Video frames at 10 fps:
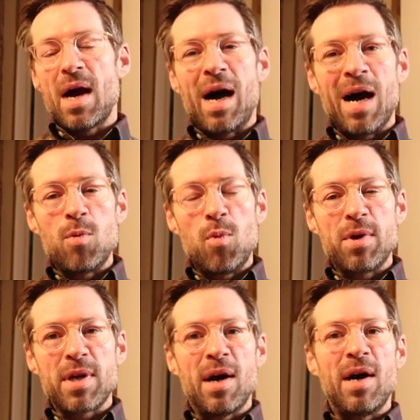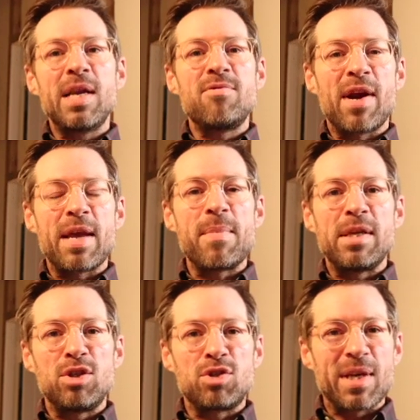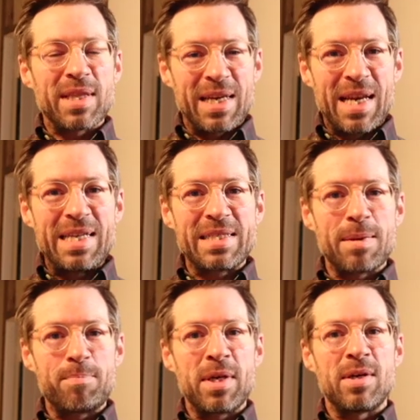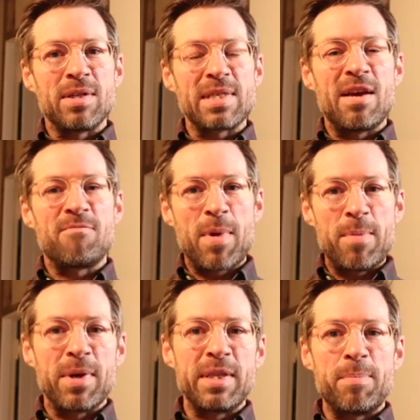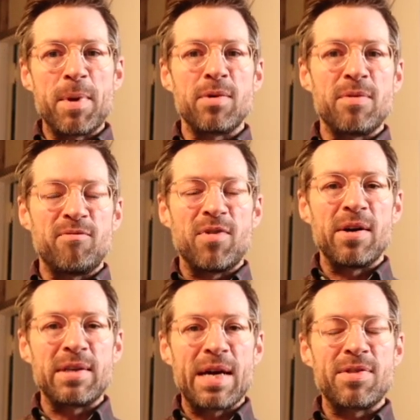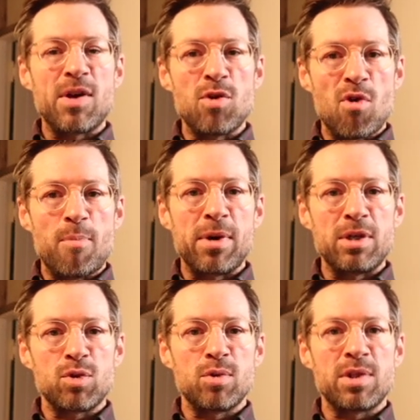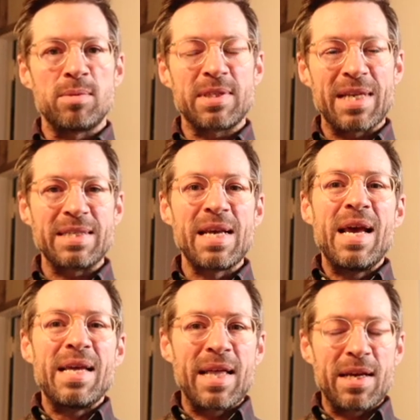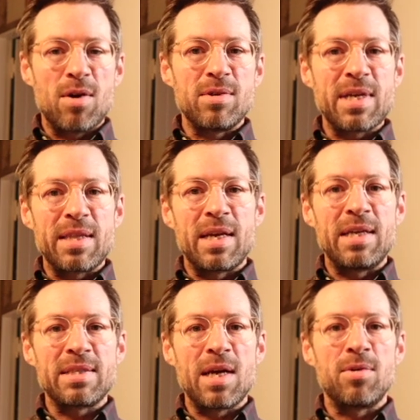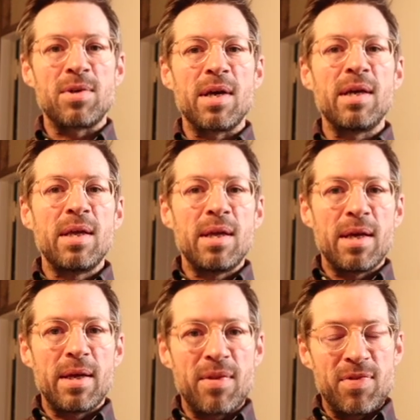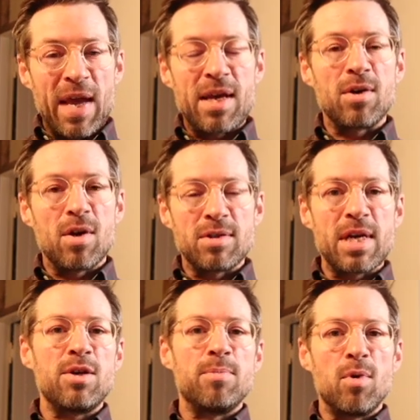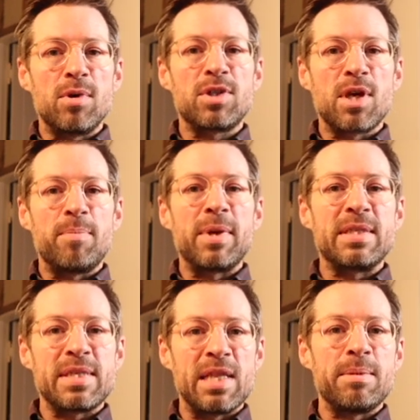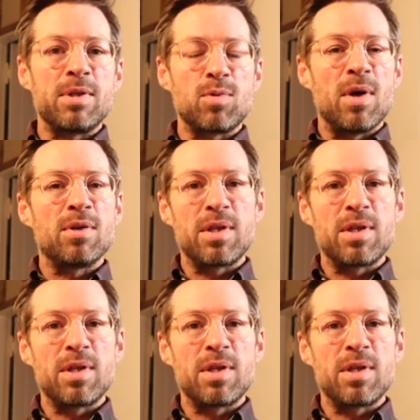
I would highly recommend you check the lease, because if people in the building find out that you're offering short-term stays, they contact the leaseholder, they can contact your mortgage company and tell them as well.